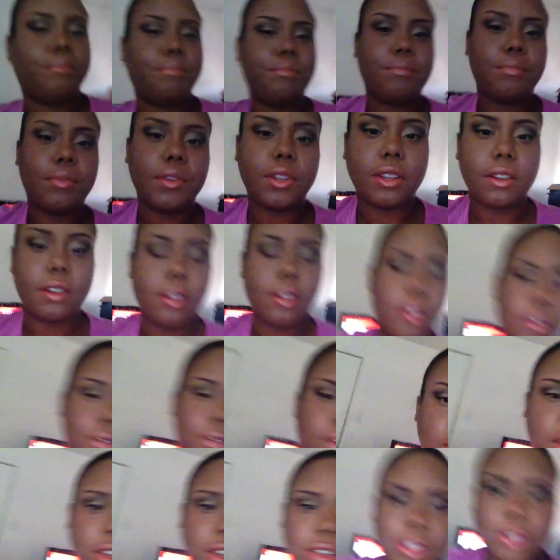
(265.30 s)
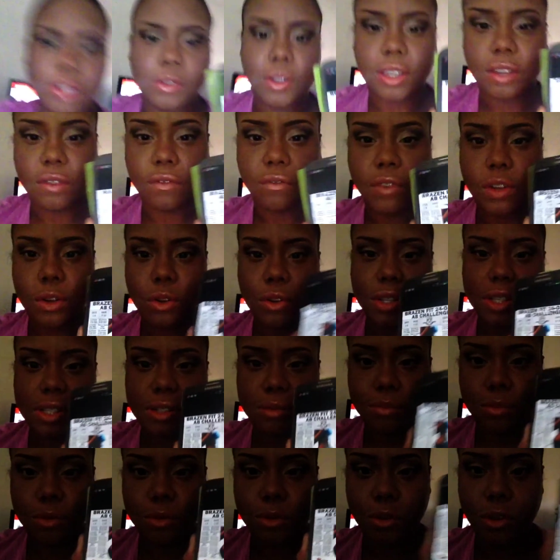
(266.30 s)
put another video so it can focus
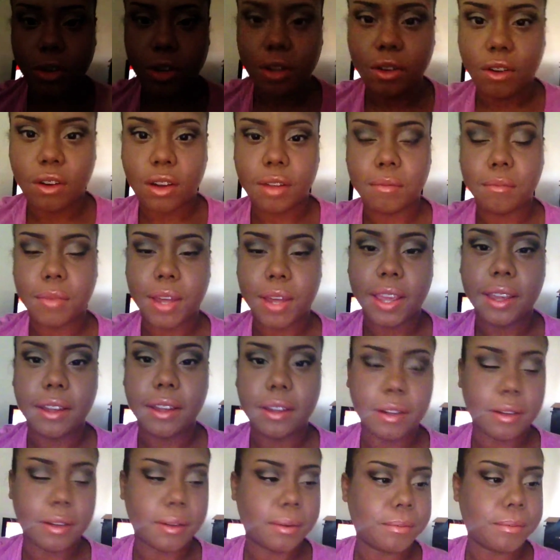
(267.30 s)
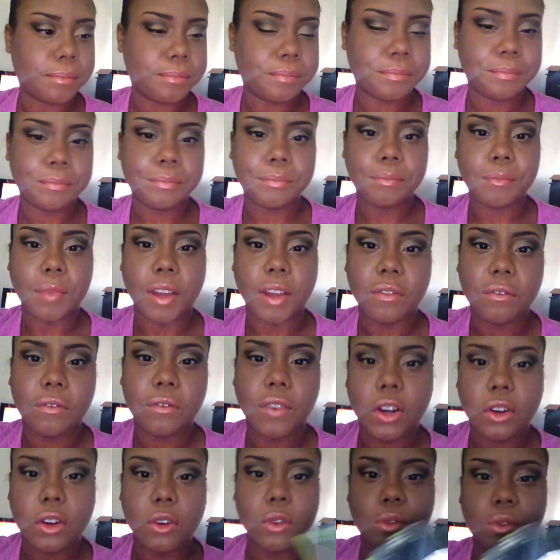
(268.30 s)
more on my
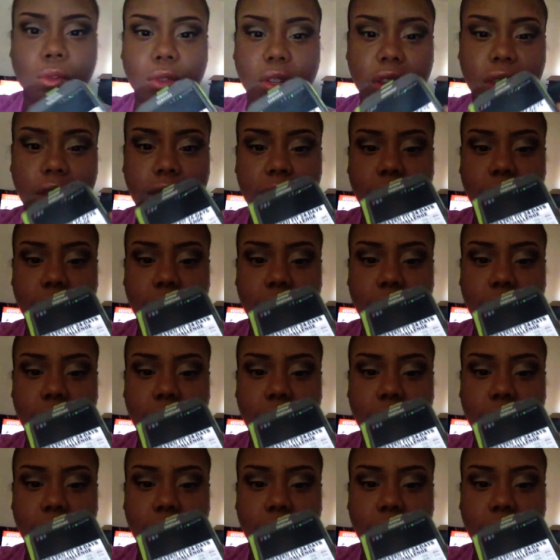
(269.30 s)
phone.